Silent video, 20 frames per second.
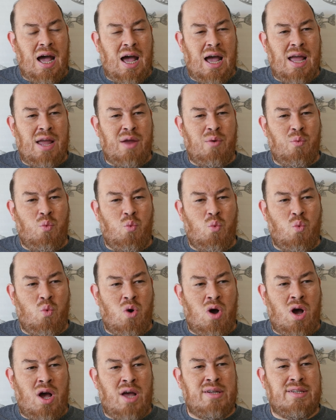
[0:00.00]
I
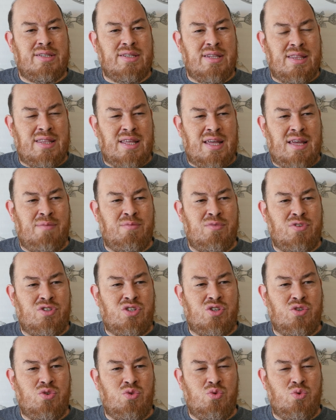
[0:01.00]
want
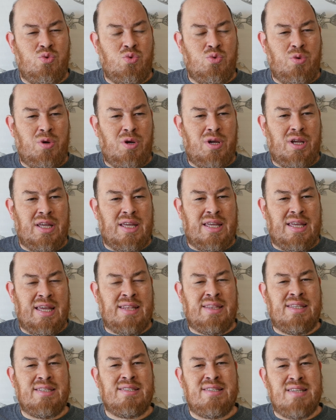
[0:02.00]
them to
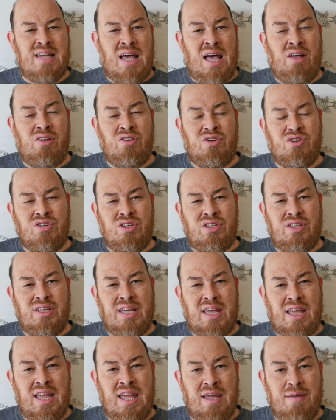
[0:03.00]
get this knowledge of
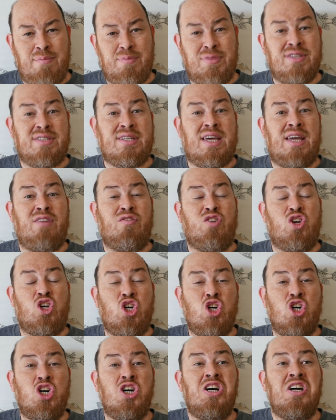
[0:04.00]
the game, this kind
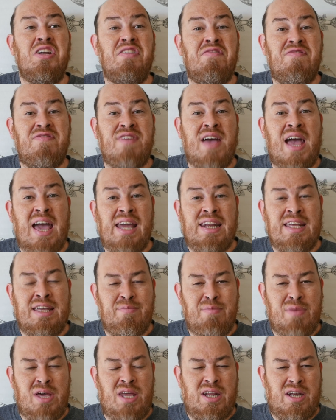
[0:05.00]
of good,
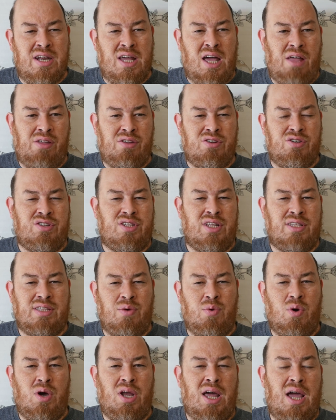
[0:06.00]
fatty meta knowledge
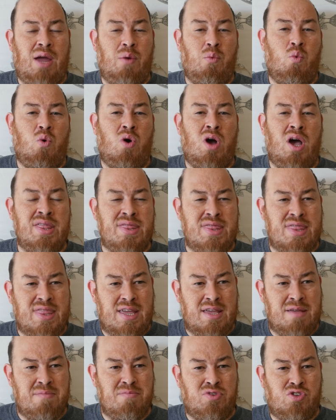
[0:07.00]
that they want. I
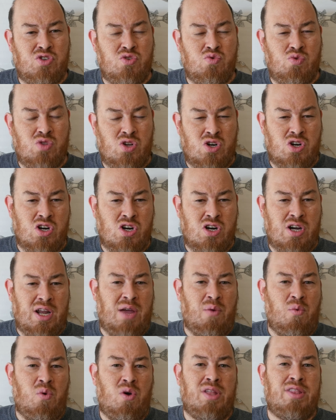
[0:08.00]
want them to
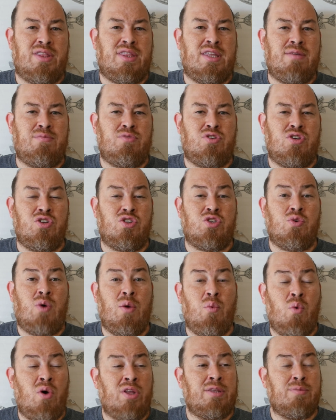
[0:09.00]
learn. I want them to know.
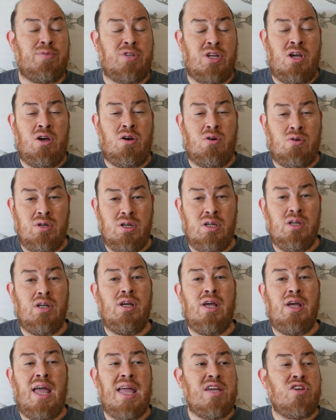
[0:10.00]
So I want them to know.
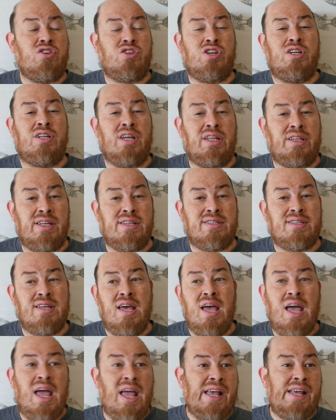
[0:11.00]
Hey, you should have done
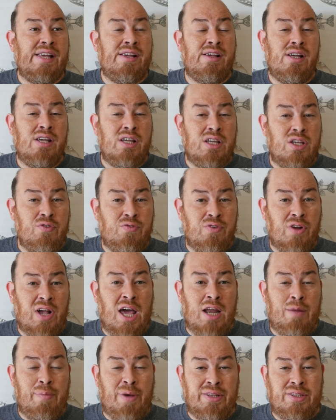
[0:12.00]
this. Hey, you
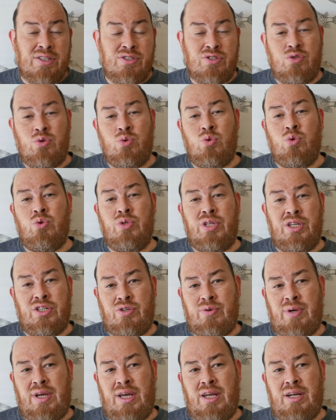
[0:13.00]
forgot about this tool
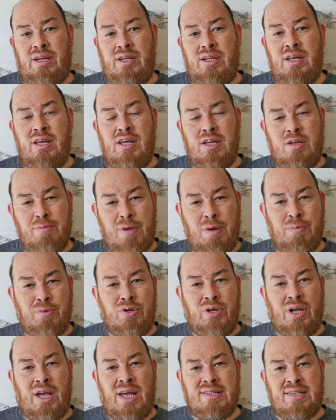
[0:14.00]
that you had.
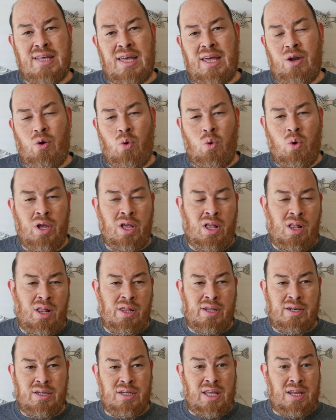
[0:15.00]
Remember you guys had
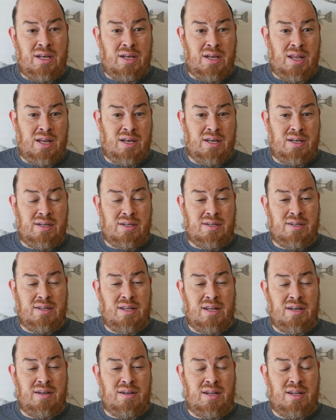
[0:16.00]
oil and, and, and,
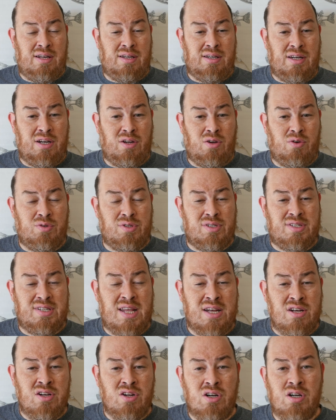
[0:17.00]
and, and you know,
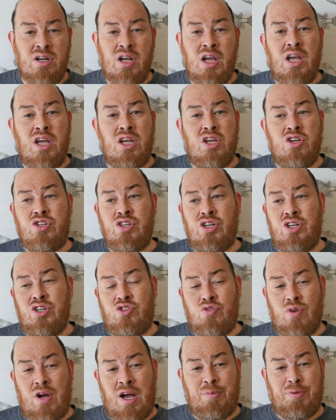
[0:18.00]
and tinder? You
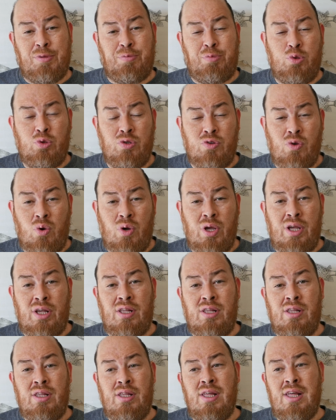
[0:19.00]
should have dropped the pool of
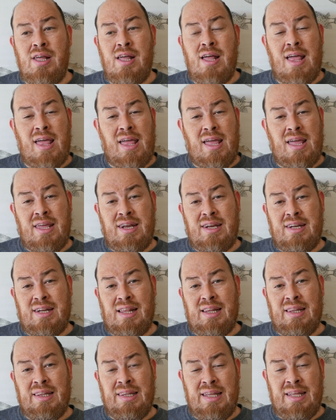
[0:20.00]
oil
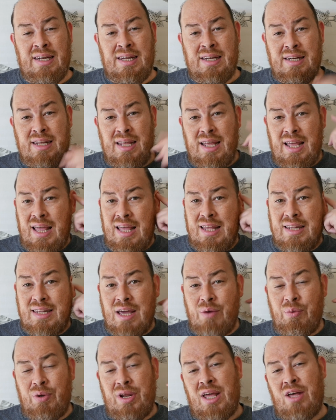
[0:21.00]
and lit it,
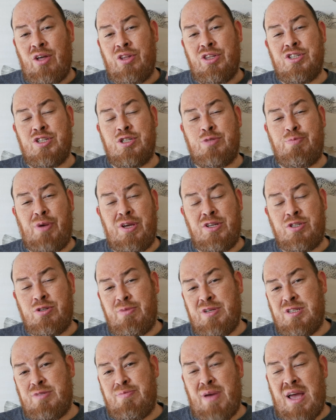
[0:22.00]
and that would have held the
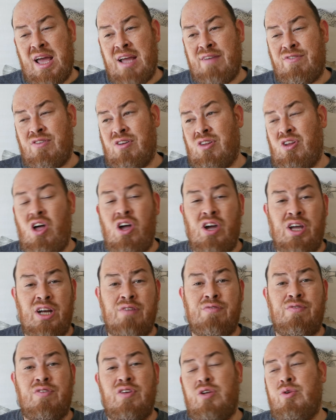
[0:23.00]
displacer beast back for long
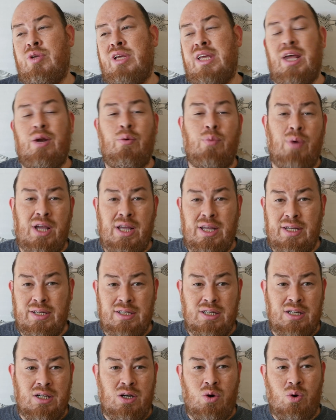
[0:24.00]
enough for you to get
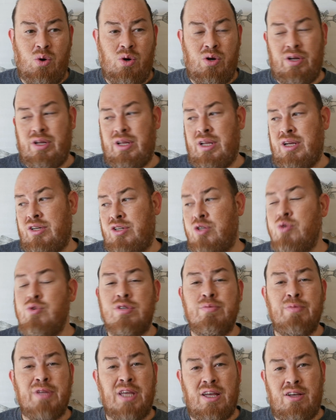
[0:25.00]
away or
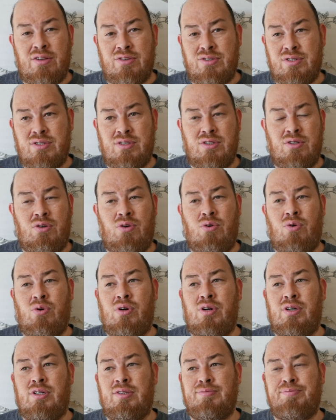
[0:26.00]
do something else
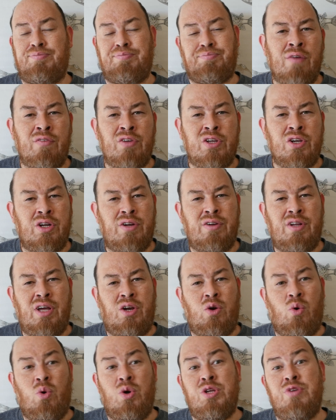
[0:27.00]
or whatever you could have
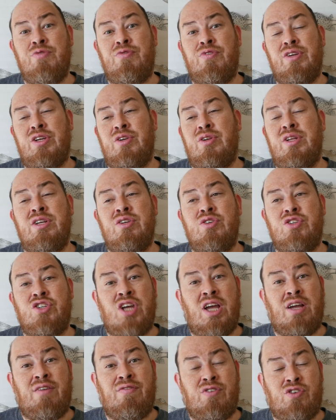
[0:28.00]
done, or you for, you didn't
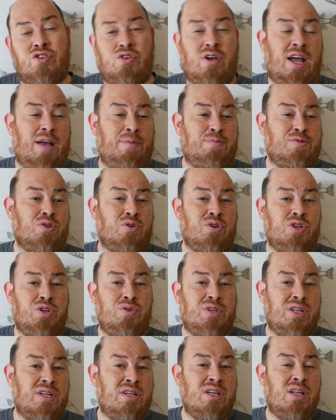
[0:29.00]
check for traps, or
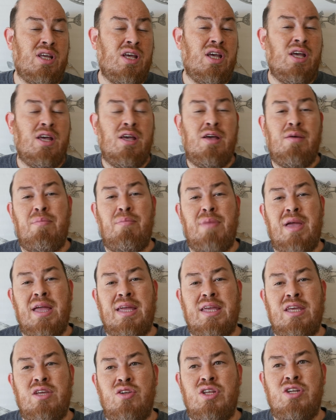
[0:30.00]
you didn't
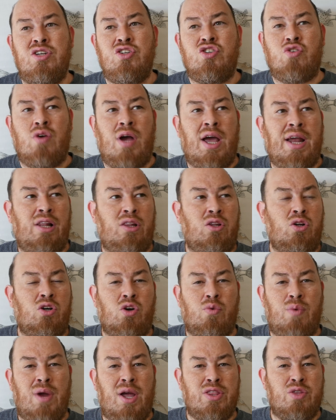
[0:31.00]
make you didn't try to
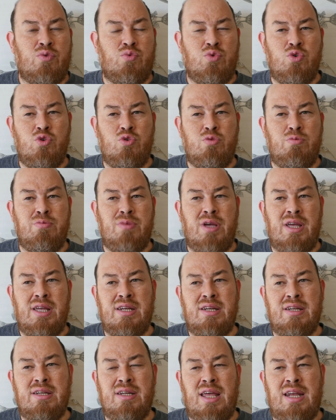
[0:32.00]
look around the room
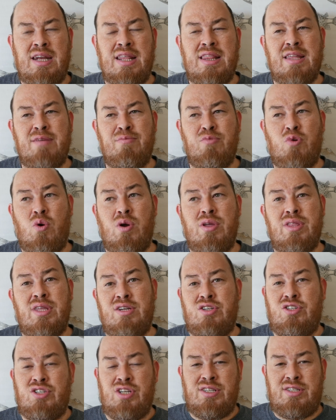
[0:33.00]
and anything more
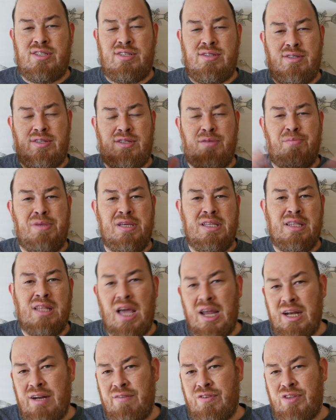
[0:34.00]
than just the
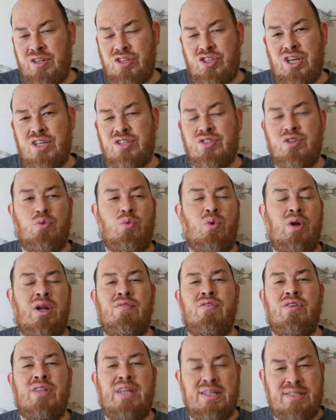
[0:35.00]
beelining for the chest, or
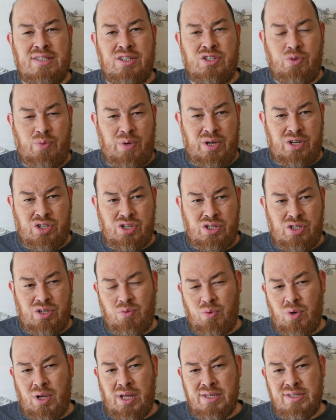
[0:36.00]
whatever that
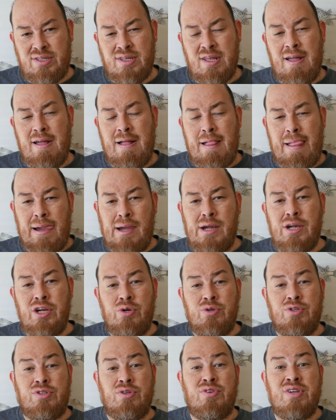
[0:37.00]
situation was. You
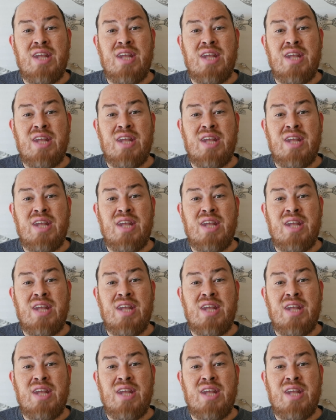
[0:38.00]
can do it.